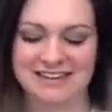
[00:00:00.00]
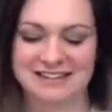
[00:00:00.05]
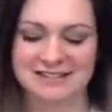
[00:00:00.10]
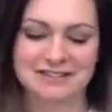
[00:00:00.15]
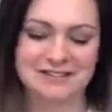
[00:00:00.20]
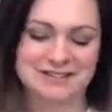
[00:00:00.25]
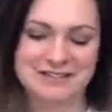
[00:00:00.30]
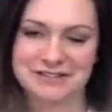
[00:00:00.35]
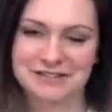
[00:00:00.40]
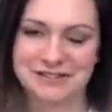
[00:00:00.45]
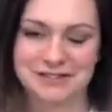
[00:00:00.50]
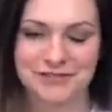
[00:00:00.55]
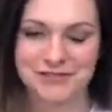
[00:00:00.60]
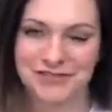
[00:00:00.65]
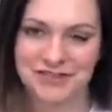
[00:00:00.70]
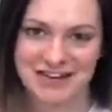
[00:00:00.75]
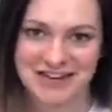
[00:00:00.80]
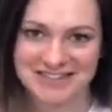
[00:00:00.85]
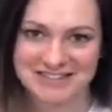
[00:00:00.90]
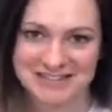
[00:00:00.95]
this is an
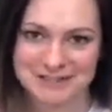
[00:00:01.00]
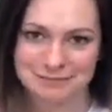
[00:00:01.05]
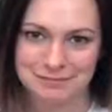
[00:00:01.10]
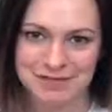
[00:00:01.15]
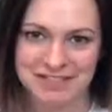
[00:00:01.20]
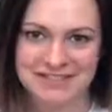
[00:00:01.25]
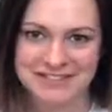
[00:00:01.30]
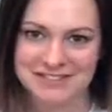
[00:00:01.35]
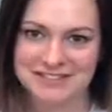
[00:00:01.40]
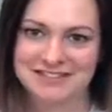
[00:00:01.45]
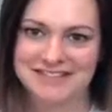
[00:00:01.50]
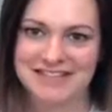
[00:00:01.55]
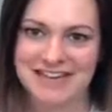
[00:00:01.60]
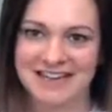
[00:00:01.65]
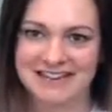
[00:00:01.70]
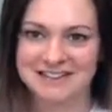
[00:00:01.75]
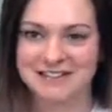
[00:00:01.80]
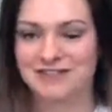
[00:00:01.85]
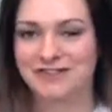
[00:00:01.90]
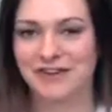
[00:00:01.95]
old Verizon piece.
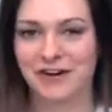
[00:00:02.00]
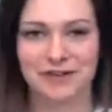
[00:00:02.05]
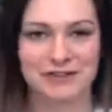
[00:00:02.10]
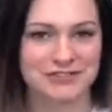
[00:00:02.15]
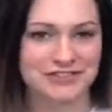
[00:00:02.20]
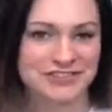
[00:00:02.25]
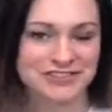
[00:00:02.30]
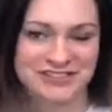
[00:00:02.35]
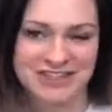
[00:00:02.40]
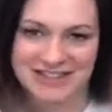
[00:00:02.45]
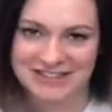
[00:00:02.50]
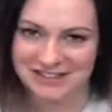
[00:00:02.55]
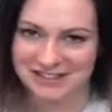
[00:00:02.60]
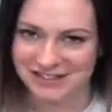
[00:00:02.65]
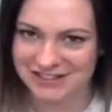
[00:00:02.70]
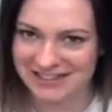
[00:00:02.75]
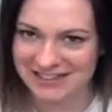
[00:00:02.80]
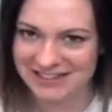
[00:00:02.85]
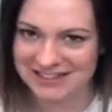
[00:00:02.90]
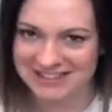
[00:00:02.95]
Yes, phones do not
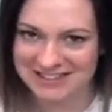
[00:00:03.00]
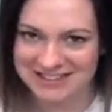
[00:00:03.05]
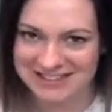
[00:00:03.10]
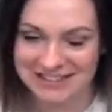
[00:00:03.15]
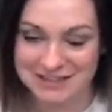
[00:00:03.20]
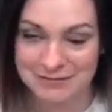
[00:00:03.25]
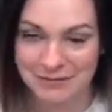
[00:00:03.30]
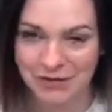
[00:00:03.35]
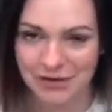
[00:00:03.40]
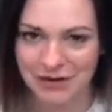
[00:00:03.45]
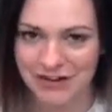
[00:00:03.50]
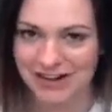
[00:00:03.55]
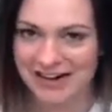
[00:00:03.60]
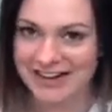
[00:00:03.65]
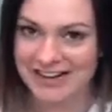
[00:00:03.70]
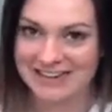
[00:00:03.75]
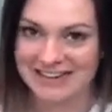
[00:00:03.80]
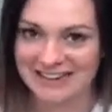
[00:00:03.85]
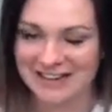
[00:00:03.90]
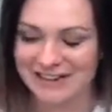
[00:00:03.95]
look like this
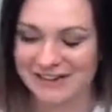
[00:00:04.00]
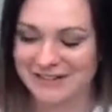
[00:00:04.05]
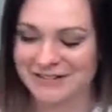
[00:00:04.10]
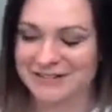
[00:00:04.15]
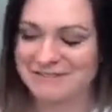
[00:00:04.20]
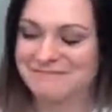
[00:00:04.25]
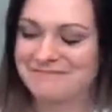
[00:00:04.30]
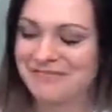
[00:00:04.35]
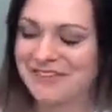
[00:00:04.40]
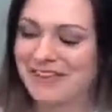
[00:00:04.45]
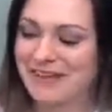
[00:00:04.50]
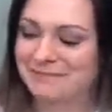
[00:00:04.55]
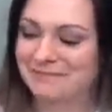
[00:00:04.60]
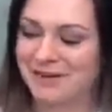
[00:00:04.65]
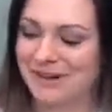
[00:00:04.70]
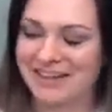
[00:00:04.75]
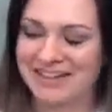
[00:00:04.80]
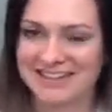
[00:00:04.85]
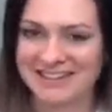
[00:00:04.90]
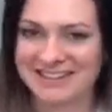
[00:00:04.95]
anymore, I know,
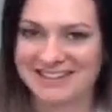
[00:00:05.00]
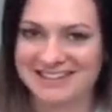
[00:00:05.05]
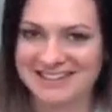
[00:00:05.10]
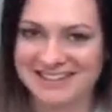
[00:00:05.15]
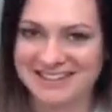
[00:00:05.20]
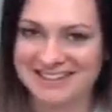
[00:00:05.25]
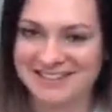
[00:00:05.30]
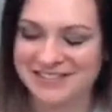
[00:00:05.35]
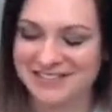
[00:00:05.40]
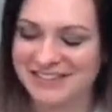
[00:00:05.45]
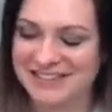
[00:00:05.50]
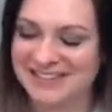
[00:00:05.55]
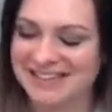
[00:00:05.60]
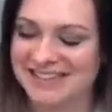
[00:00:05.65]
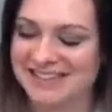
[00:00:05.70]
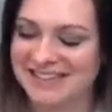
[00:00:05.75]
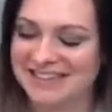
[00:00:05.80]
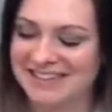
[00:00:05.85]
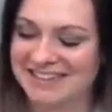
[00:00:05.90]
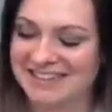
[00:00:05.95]
but this is really
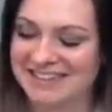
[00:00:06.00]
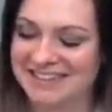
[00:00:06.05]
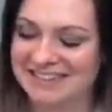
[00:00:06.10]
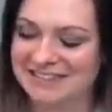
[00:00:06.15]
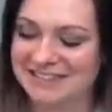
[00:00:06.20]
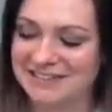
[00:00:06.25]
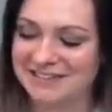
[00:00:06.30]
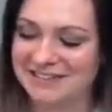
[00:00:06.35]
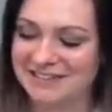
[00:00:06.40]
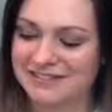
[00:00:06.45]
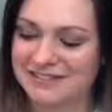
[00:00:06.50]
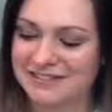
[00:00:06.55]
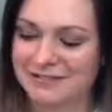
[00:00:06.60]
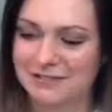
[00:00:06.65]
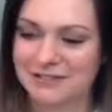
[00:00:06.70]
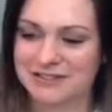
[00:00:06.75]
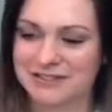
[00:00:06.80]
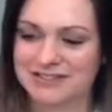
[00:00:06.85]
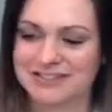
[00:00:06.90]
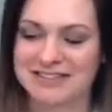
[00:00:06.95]
neat. They did a little,
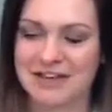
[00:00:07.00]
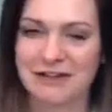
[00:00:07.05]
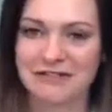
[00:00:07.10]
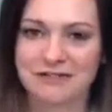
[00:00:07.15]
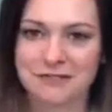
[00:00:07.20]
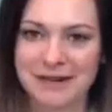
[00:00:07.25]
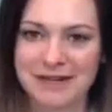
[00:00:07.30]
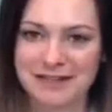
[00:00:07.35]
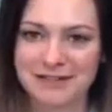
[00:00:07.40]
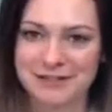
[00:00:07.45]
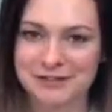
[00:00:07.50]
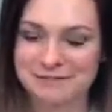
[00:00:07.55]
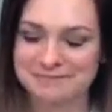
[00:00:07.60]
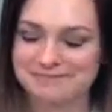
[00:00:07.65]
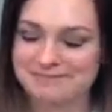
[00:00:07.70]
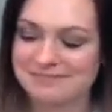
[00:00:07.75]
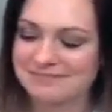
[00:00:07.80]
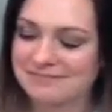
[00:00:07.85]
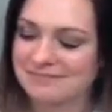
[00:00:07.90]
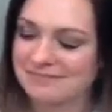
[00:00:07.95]
it was a
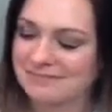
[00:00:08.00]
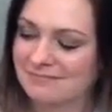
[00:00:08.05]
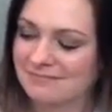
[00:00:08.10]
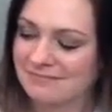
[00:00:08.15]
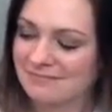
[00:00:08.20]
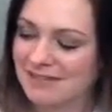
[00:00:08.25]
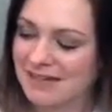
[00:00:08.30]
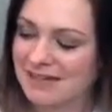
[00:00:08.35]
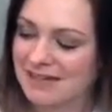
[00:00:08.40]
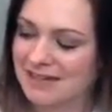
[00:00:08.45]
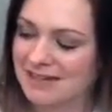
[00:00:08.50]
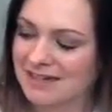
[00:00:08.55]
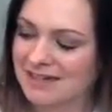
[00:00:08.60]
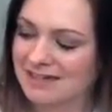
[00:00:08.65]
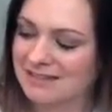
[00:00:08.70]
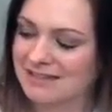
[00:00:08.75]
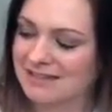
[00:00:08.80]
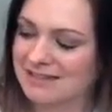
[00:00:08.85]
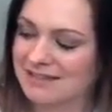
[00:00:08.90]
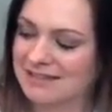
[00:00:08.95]
self-mailer,
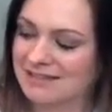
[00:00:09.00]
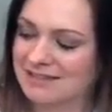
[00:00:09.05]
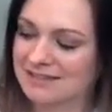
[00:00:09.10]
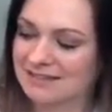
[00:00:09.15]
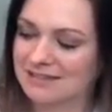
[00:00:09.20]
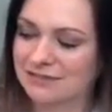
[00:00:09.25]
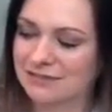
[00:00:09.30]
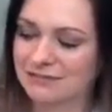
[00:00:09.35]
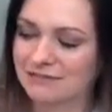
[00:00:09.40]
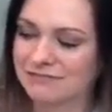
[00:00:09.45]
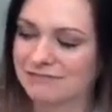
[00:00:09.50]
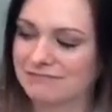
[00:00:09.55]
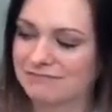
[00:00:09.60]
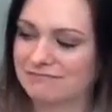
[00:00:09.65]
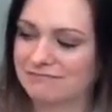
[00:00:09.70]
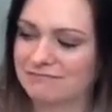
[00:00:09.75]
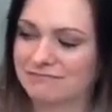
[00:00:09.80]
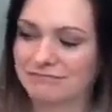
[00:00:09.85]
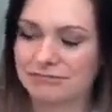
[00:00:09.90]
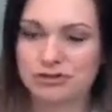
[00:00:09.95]
and they did a little
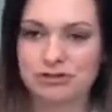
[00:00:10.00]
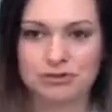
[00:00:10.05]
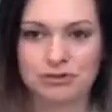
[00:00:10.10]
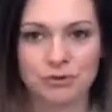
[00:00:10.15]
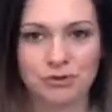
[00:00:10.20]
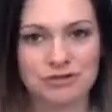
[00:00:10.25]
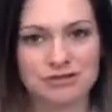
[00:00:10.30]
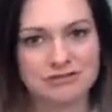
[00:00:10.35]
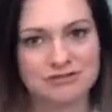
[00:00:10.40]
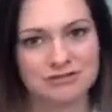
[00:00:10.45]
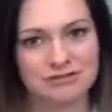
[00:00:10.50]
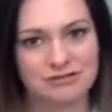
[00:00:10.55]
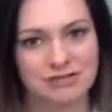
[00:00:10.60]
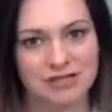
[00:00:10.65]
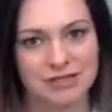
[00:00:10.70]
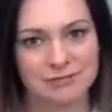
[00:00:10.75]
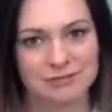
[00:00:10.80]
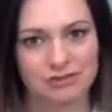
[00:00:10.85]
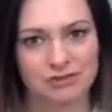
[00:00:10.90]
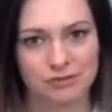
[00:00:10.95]
short
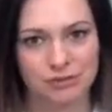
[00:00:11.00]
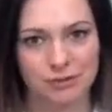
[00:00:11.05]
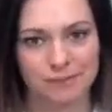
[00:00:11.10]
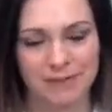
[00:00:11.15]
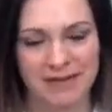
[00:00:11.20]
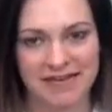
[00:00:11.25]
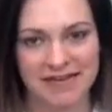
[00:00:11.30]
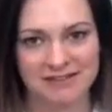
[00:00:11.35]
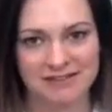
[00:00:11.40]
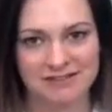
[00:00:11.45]
trim, short